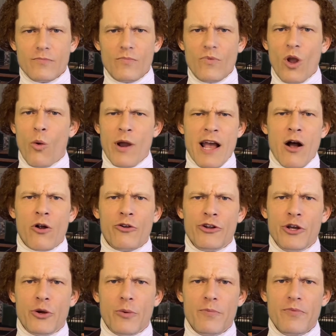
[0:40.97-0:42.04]
We all
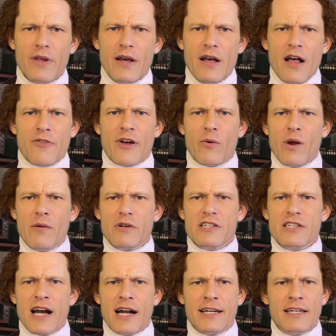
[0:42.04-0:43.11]
knew that we were
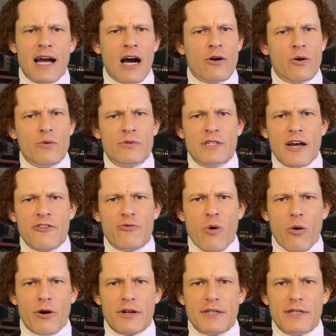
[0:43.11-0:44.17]
signing our own death
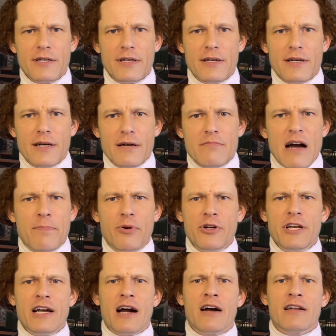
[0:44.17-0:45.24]
warrant. By
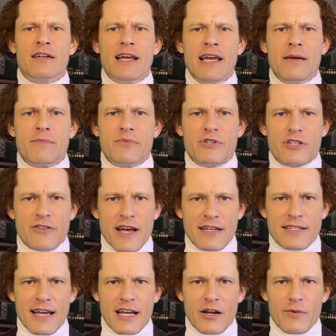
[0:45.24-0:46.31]
putting our names to that
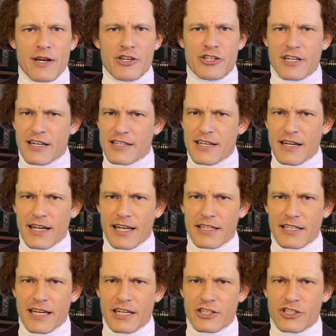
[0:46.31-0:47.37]
declaration and sending it to
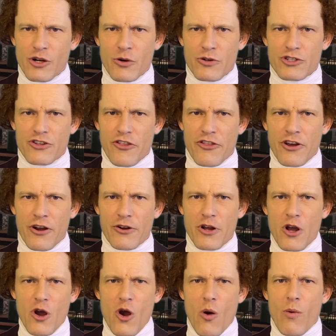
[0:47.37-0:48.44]
King George III,
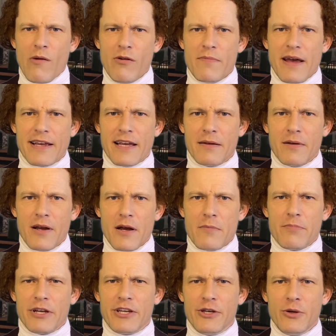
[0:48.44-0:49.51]
we were making
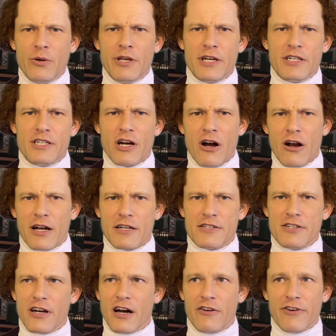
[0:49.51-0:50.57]
peculiar targets
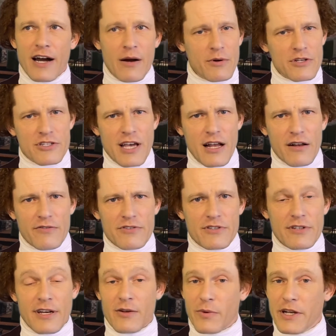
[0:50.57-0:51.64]
of ourselves,
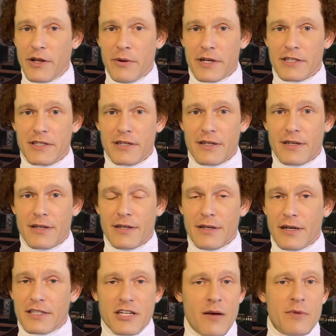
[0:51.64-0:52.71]
and we knew
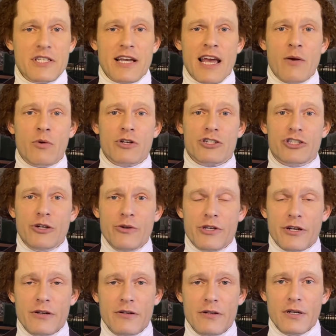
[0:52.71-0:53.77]
it. Thomas Hayward
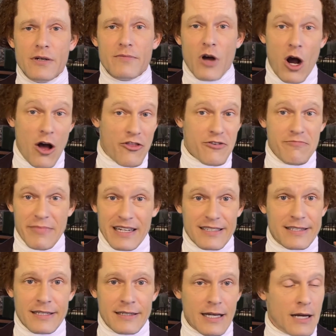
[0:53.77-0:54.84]
Jr., Arthur
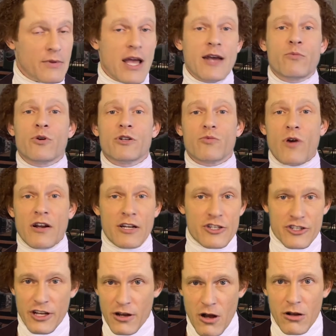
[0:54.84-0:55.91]
Middleton, Edward Rutledge,
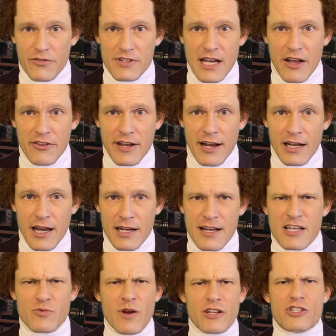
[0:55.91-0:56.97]
they're all of South Carolina,
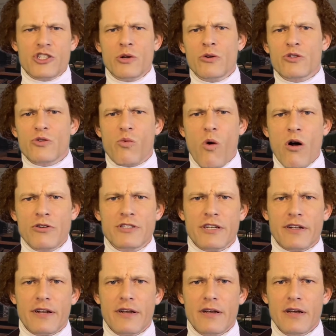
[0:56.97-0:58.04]
as well as George Walton
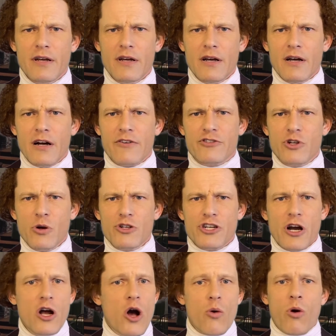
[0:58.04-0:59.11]
of Georgia,
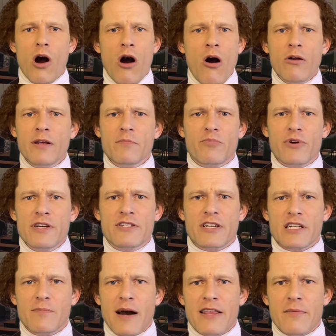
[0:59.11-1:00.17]
were all imprisoned
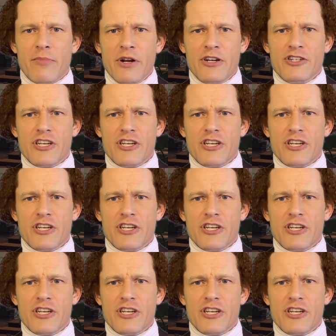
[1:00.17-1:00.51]
by the British as